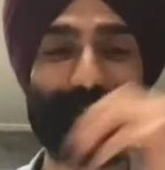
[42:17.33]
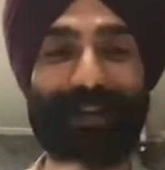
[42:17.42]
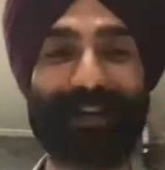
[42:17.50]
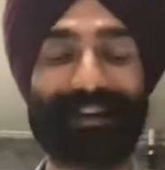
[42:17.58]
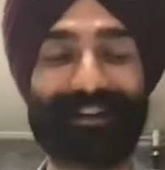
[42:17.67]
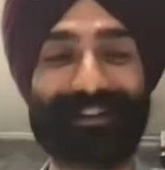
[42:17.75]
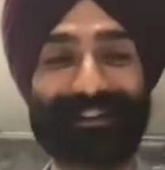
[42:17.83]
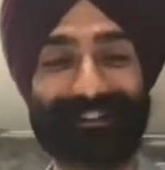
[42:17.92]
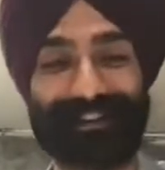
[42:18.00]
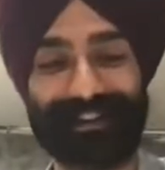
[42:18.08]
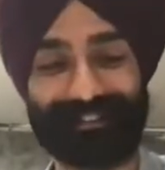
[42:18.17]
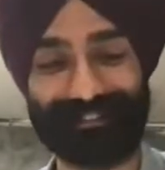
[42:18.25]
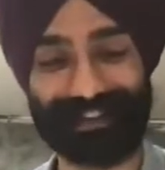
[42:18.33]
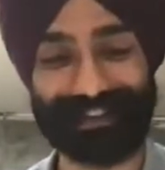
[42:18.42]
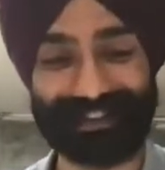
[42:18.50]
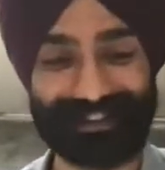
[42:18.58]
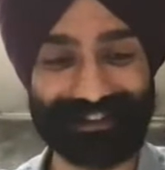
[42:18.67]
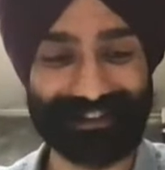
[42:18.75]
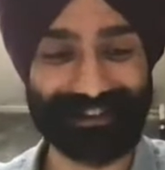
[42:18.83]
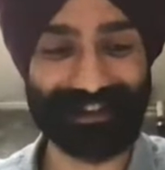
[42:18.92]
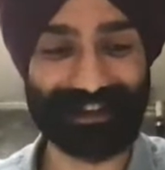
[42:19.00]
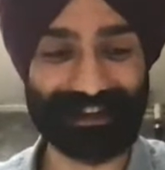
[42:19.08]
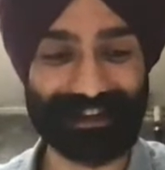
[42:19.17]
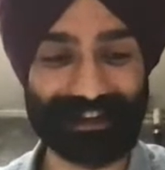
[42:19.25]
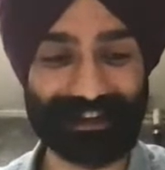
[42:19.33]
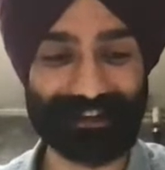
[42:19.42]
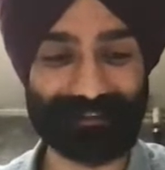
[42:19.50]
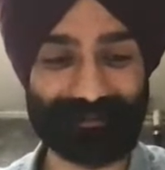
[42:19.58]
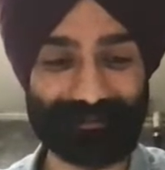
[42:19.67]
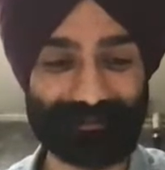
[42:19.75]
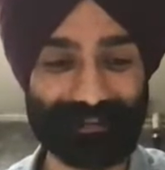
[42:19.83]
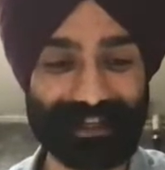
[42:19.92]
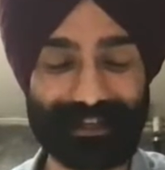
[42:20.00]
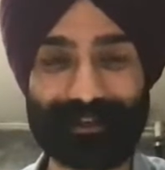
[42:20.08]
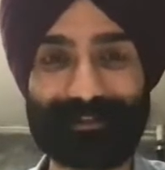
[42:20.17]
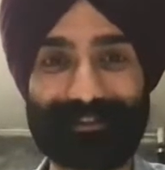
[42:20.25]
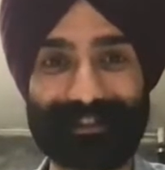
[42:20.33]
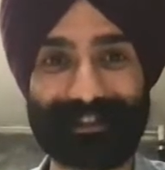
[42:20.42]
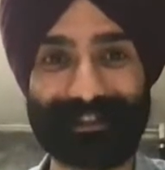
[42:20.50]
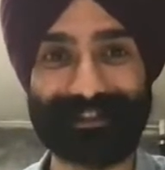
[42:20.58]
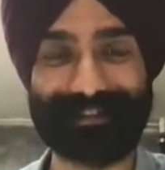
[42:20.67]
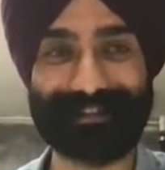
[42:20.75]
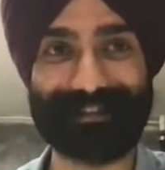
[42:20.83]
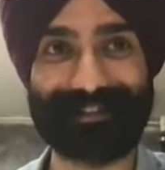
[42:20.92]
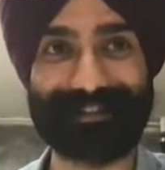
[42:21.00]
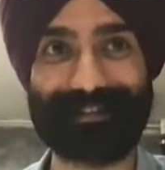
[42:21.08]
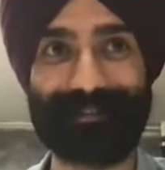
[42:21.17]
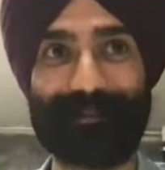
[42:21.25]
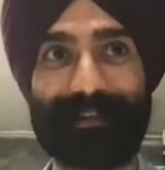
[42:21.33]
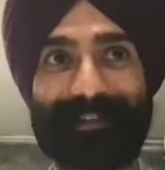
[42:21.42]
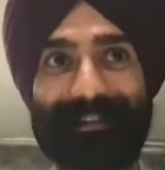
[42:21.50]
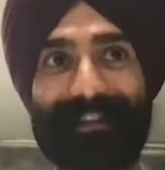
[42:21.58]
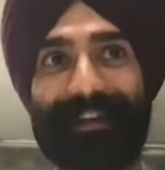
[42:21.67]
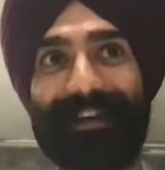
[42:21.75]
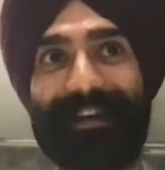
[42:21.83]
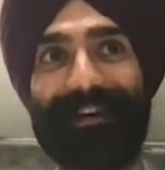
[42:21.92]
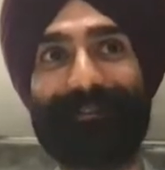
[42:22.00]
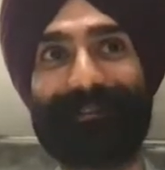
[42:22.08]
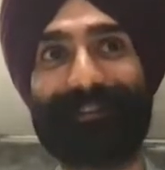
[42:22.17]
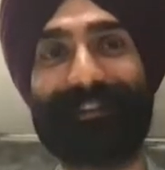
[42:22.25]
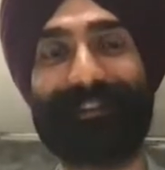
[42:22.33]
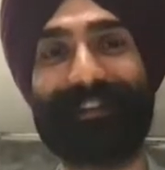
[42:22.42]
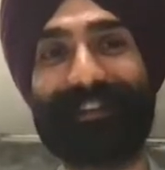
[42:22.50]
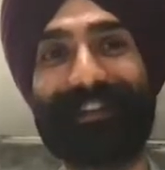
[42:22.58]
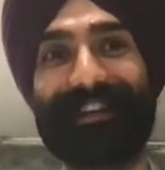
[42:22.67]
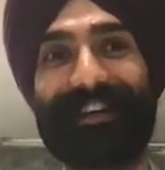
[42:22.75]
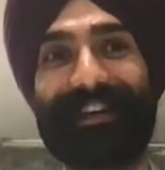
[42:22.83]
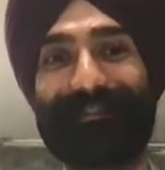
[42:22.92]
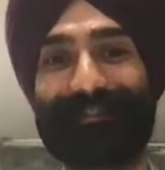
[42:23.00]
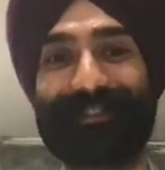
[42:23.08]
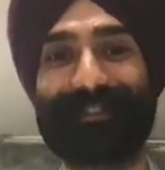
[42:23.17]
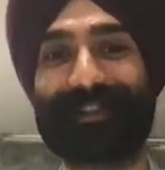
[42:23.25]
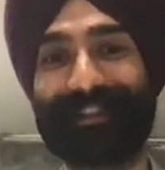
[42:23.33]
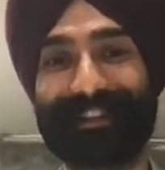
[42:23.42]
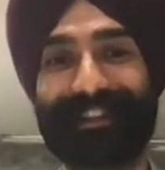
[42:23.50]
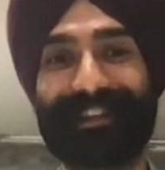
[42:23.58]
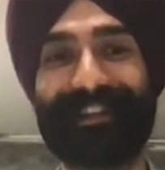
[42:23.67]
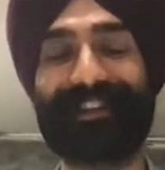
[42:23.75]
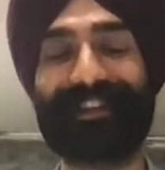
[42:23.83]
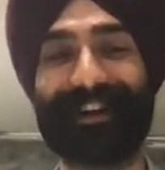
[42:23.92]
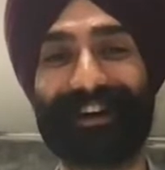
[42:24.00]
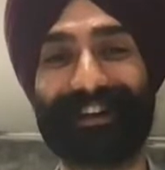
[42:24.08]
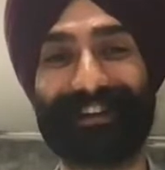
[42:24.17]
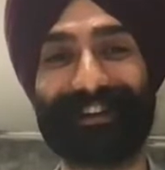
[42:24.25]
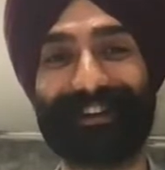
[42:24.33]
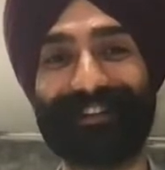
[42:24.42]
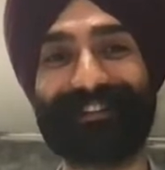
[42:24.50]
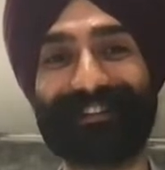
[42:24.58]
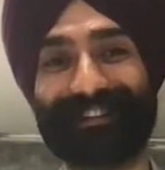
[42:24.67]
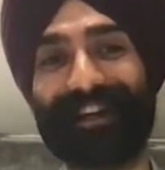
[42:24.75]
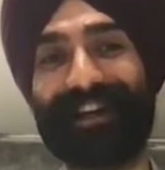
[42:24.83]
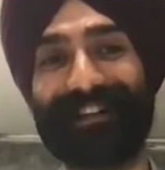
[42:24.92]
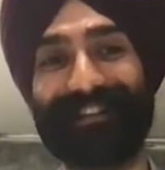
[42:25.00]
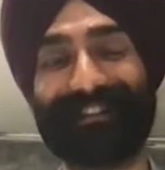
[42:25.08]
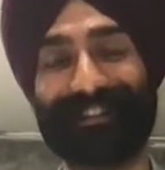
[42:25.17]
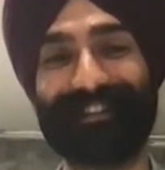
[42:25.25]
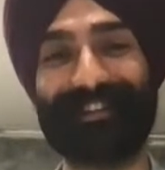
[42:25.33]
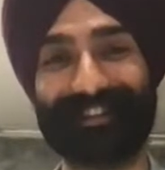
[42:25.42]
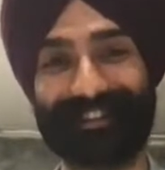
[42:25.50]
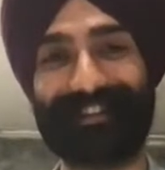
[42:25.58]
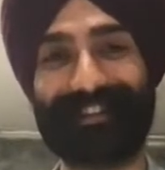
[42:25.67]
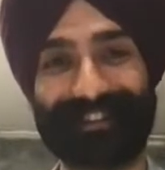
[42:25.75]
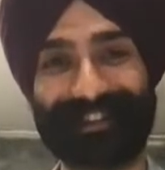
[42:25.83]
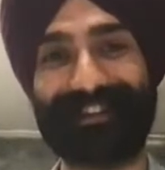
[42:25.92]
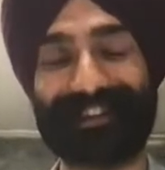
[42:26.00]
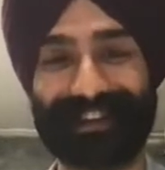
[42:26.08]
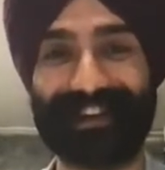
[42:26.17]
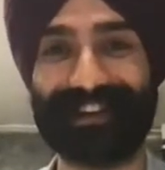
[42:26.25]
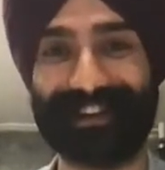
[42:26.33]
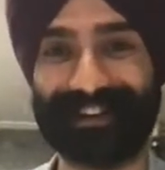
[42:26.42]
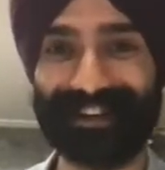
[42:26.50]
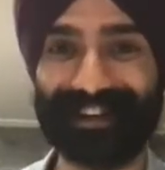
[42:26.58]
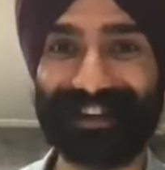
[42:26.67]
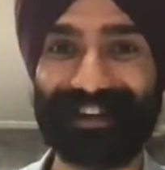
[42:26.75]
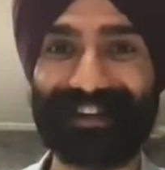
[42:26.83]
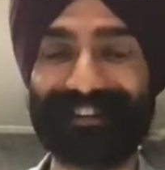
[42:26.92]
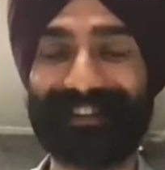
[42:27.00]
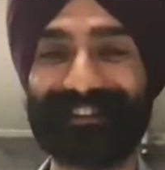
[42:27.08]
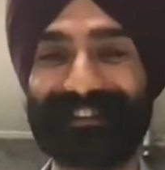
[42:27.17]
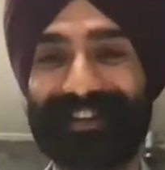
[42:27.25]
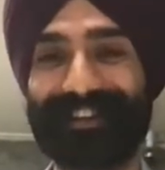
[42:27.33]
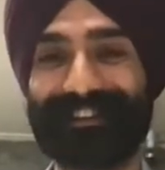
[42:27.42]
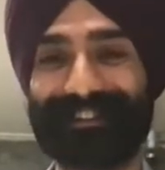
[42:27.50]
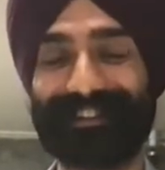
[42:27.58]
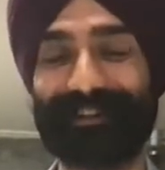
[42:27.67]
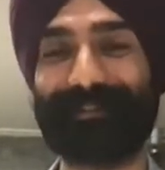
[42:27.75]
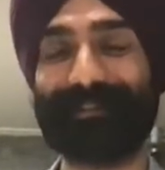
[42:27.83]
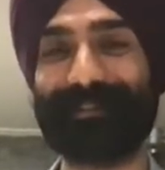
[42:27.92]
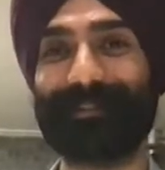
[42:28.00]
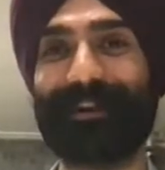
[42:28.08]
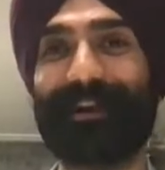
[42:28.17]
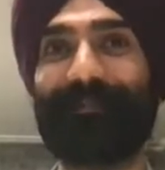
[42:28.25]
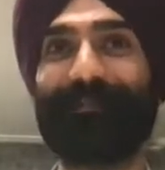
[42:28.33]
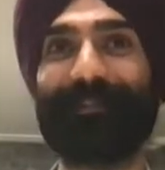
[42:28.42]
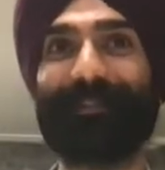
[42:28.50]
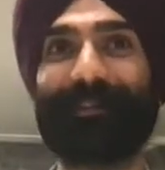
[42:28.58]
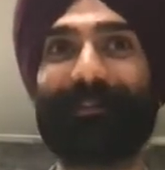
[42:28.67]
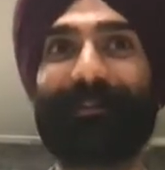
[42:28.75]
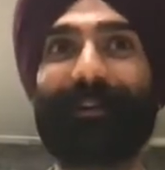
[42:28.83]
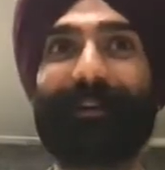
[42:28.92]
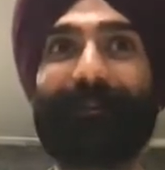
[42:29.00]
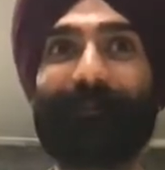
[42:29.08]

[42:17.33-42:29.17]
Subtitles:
by character I mean it overheats so much that I have to turn the heat on inside, so you know, you kind of let the engine temperature drop a little bit.